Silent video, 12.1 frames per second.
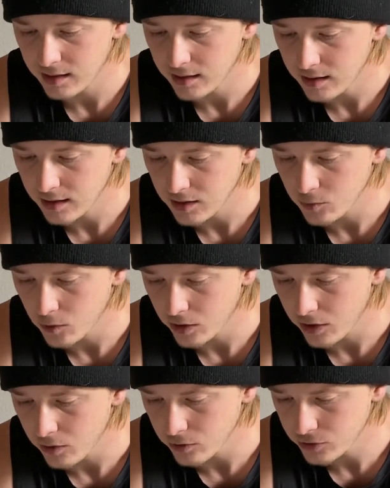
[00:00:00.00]
any one
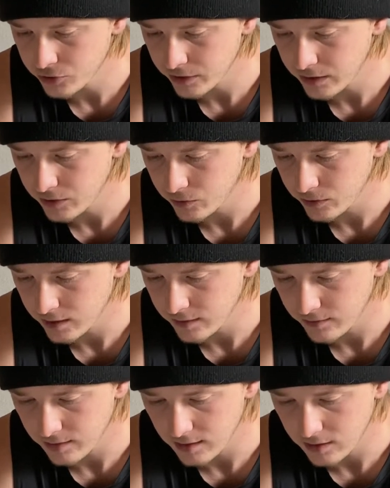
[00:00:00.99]
oak tree nor
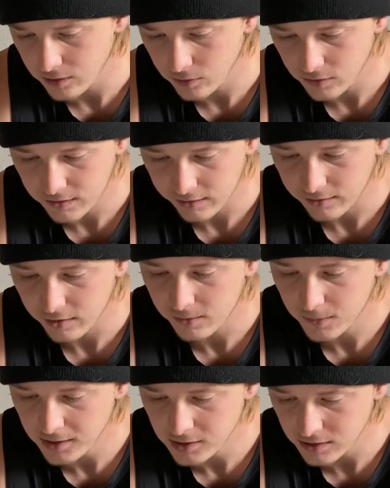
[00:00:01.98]
even the oaks as a
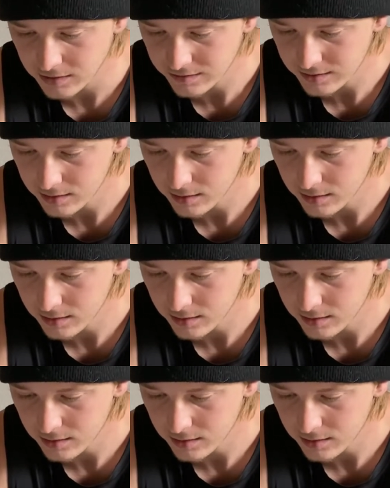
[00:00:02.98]
species,